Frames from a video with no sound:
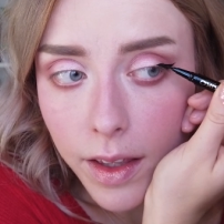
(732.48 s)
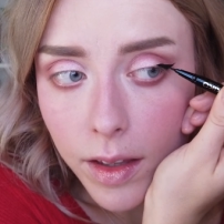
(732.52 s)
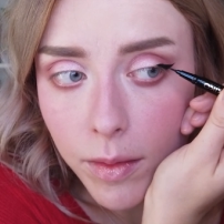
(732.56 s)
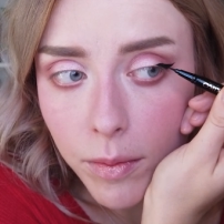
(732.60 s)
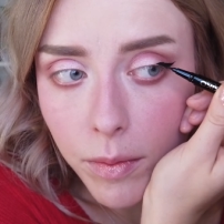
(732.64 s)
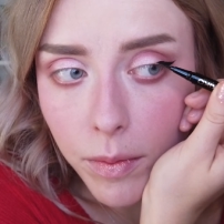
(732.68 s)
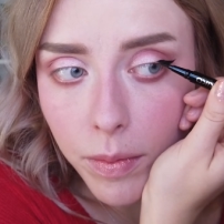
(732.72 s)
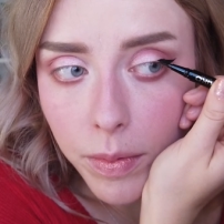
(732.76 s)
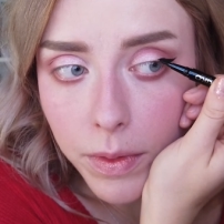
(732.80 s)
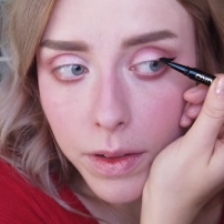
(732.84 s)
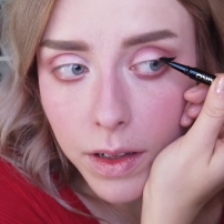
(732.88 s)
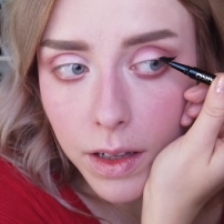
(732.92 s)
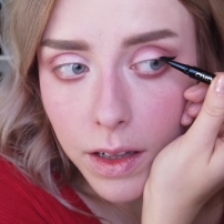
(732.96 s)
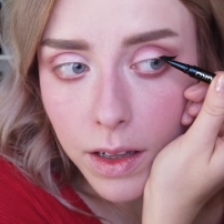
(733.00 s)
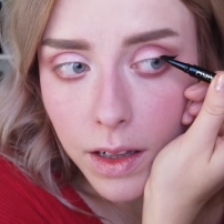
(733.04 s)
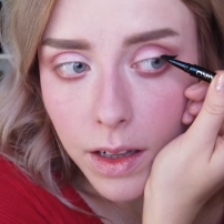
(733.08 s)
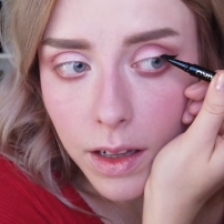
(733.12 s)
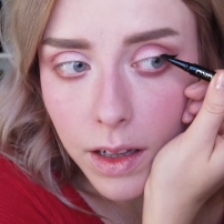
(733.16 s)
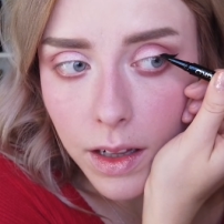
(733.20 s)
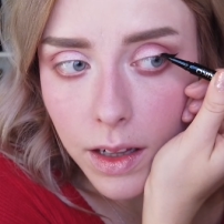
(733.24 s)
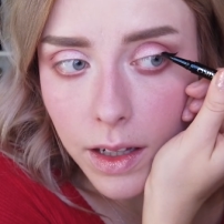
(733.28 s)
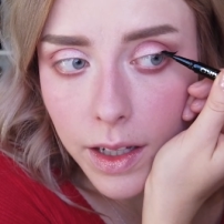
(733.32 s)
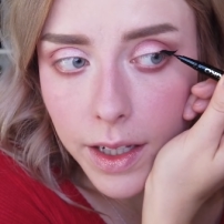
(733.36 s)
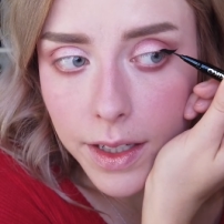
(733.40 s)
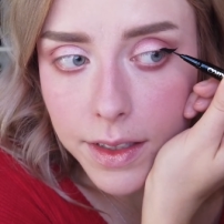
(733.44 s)
am
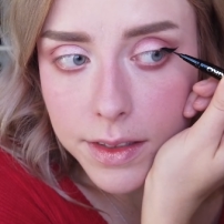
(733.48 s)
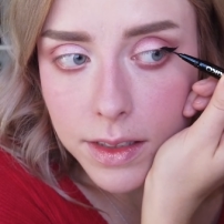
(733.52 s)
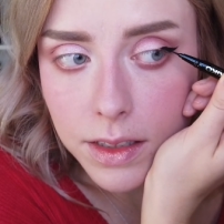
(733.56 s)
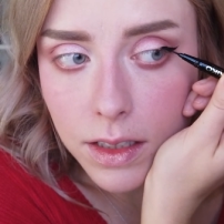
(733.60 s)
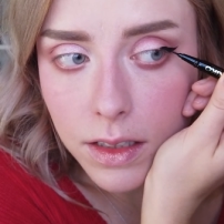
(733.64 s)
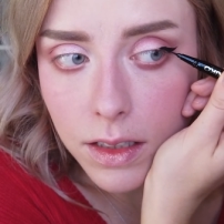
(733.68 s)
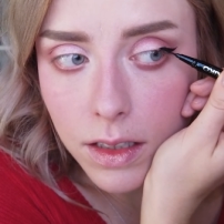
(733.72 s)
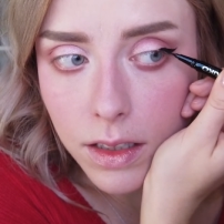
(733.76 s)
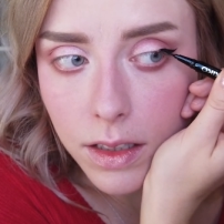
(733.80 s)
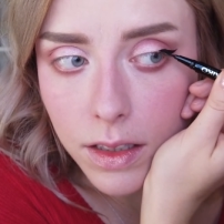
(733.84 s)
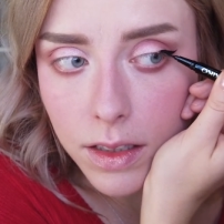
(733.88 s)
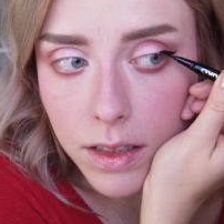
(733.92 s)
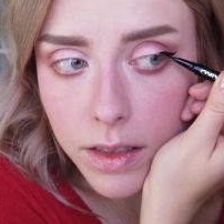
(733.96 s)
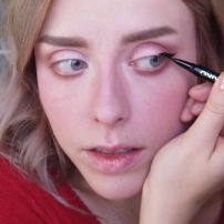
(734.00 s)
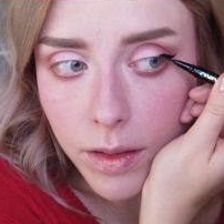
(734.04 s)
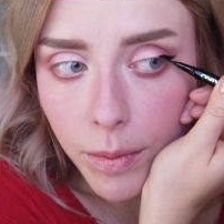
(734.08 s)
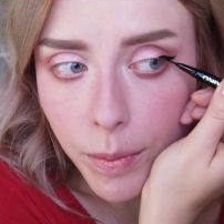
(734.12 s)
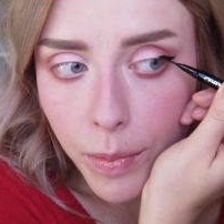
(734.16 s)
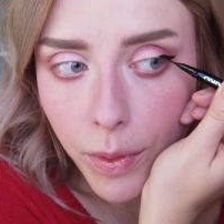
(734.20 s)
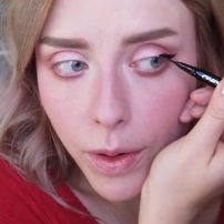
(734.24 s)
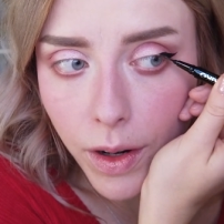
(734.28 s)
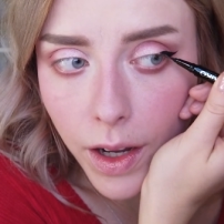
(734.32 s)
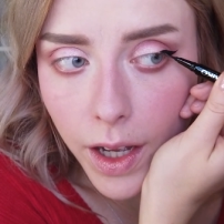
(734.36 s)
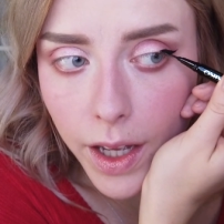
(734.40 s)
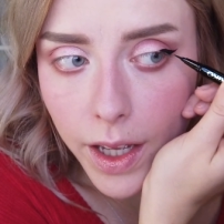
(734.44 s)
pleasantly
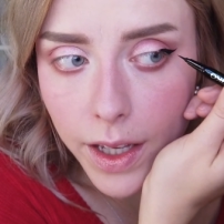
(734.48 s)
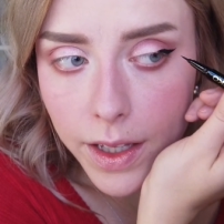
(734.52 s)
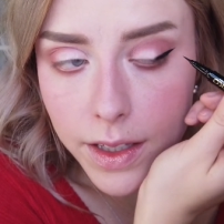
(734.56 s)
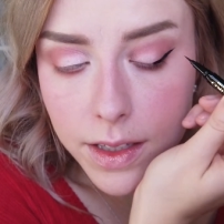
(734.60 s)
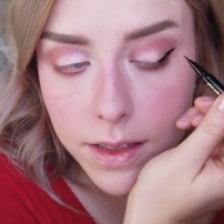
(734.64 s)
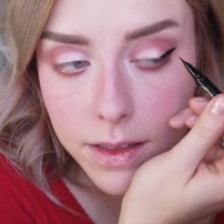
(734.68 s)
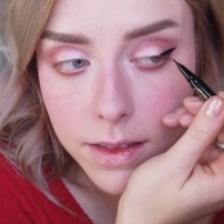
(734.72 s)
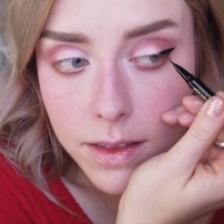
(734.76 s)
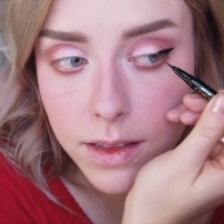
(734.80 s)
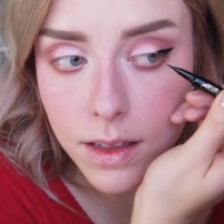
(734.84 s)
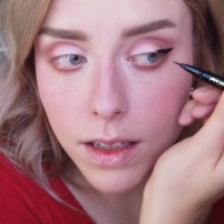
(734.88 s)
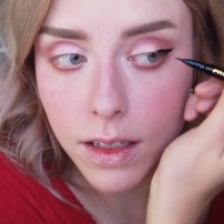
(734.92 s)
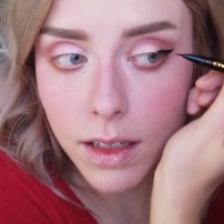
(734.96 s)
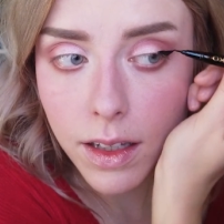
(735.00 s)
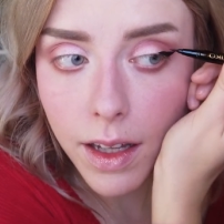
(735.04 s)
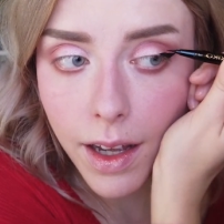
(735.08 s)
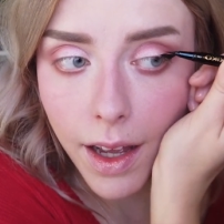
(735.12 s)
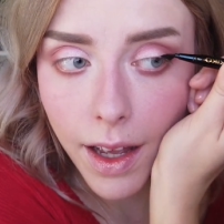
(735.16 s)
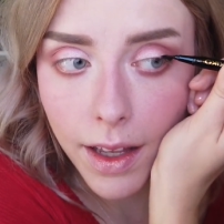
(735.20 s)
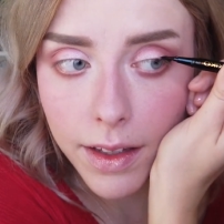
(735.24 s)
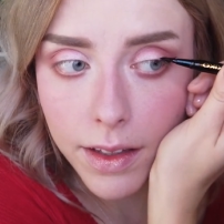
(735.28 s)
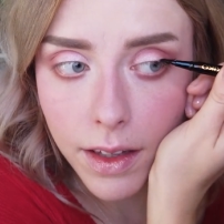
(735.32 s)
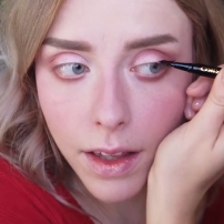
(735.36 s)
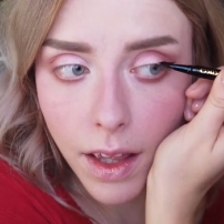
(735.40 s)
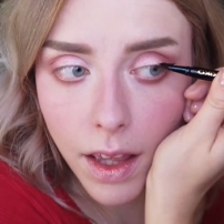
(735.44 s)
surprised. The
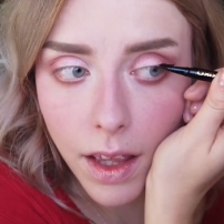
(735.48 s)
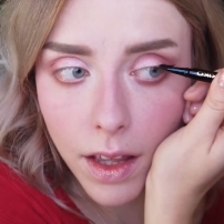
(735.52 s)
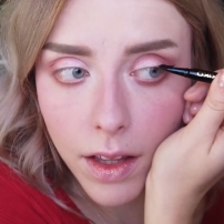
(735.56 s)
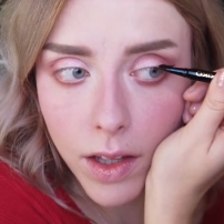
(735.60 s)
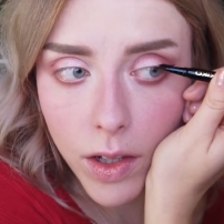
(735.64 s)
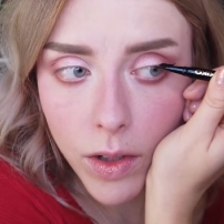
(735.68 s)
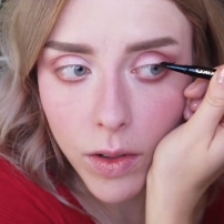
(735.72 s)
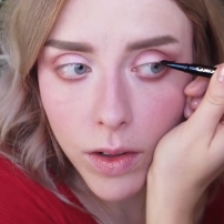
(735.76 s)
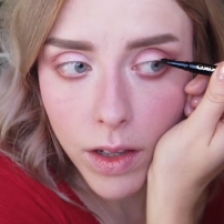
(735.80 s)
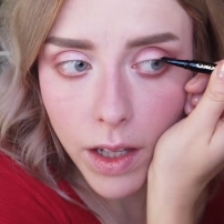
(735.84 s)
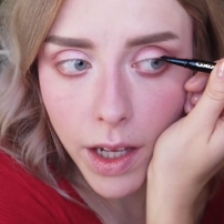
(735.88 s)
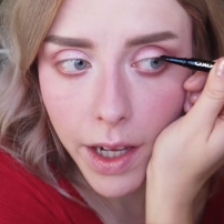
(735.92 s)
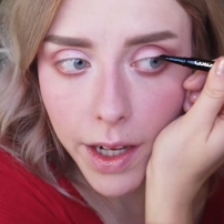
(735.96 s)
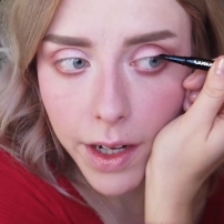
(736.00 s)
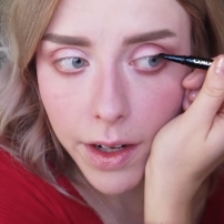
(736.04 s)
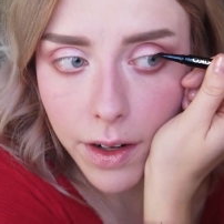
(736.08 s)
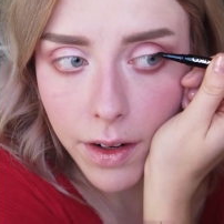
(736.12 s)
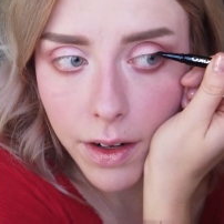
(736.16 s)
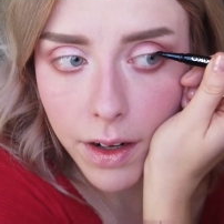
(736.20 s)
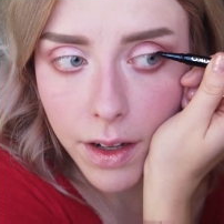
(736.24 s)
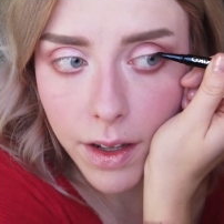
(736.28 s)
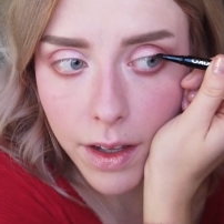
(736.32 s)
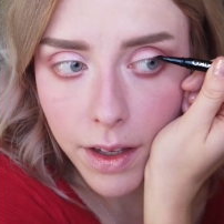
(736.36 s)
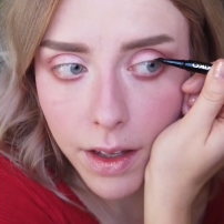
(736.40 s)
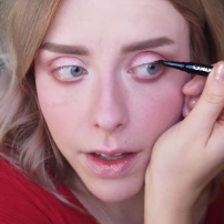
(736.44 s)
last Kiko
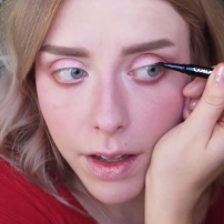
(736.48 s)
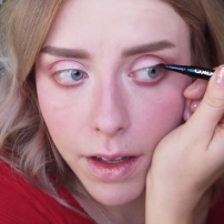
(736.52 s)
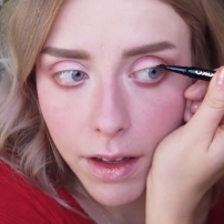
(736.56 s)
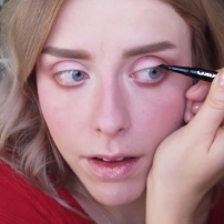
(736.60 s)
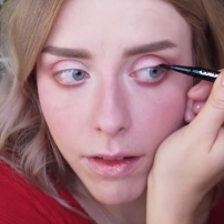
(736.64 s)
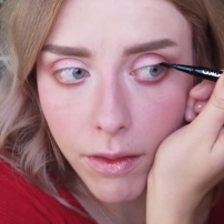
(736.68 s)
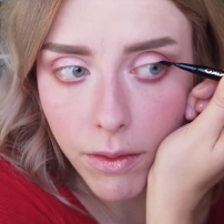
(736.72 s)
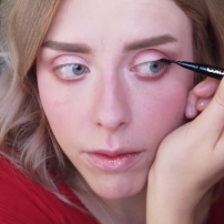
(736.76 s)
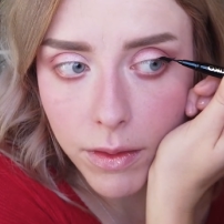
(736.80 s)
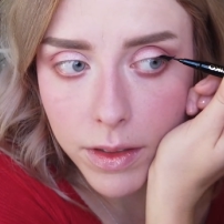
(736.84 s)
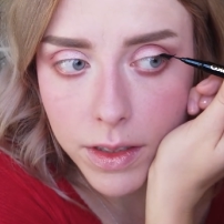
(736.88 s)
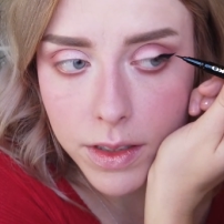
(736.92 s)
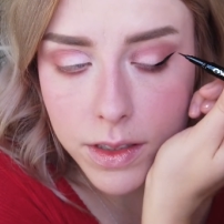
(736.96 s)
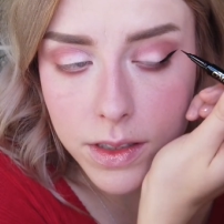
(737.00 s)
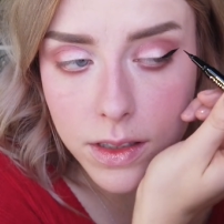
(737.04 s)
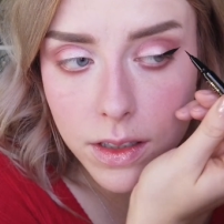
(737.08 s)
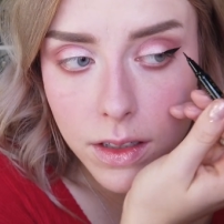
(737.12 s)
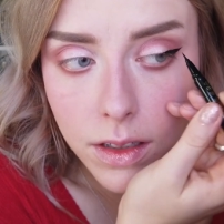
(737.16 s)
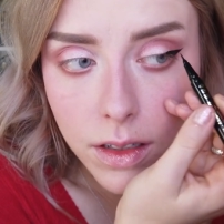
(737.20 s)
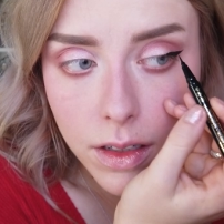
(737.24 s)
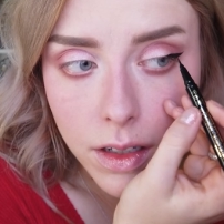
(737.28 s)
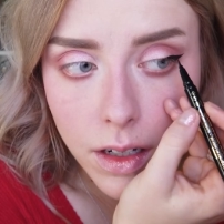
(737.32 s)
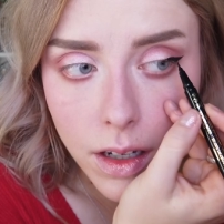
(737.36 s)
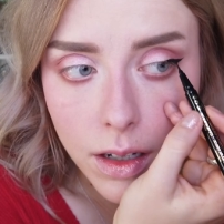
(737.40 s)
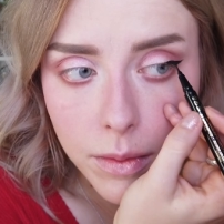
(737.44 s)
liner I got was
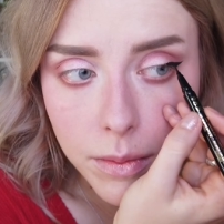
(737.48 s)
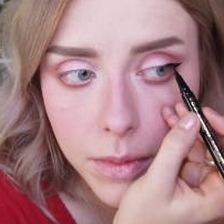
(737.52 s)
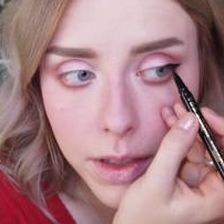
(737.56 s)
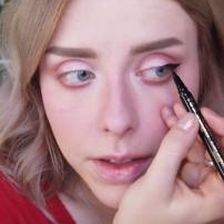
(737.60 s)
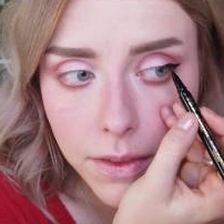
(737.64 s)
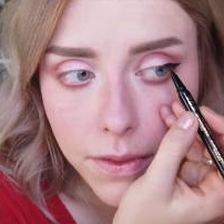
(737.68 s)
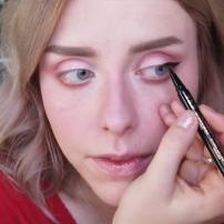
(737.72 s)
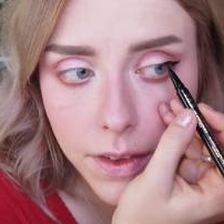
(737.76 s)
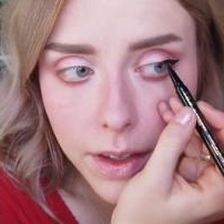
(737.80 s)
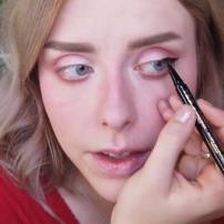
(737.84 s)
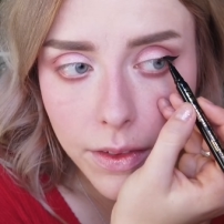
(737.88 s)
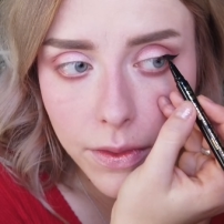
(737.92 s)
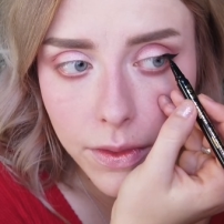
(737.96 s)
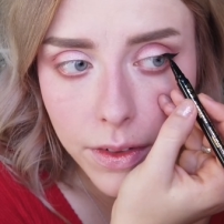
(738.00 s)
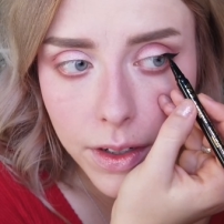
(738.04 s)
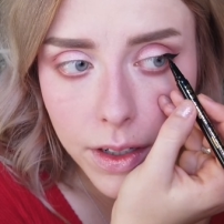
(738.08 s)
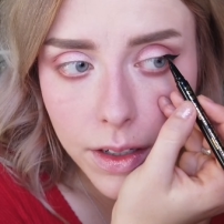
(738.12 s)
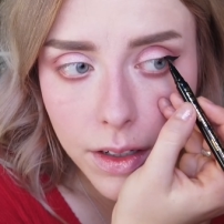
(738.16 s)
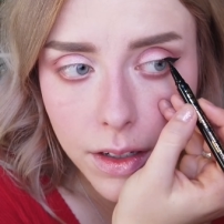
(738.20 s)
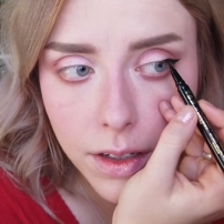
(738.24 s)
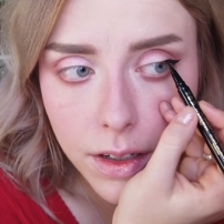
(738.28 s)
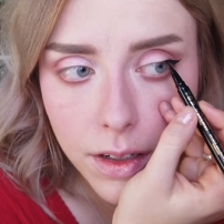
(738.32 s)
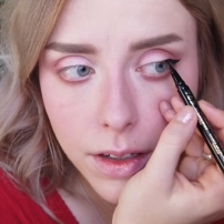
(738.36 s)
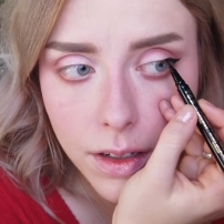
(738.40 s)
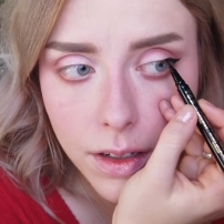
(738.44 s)
not my favorite.